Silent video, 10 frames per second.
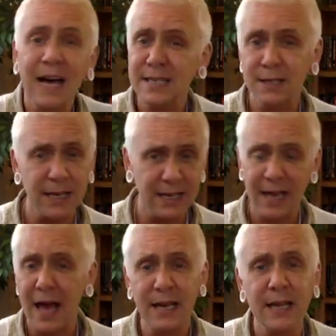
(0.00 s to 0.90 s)
as in
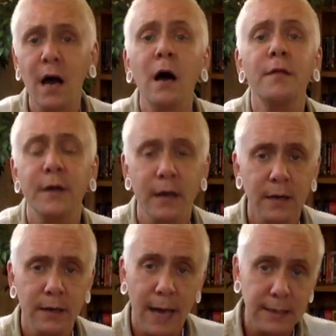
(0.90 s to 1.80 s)
any
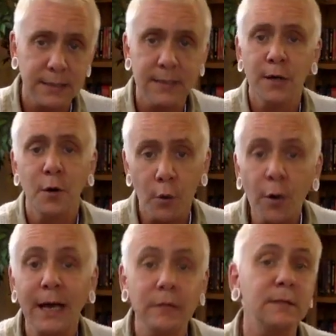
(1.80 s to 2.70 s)
other cancer
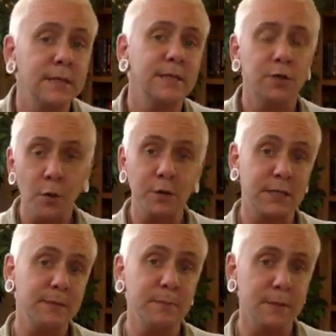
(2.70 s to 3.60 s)
or illness or
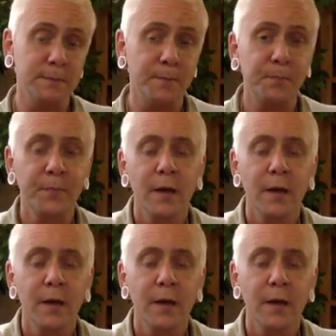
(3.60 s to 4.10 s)
symptom.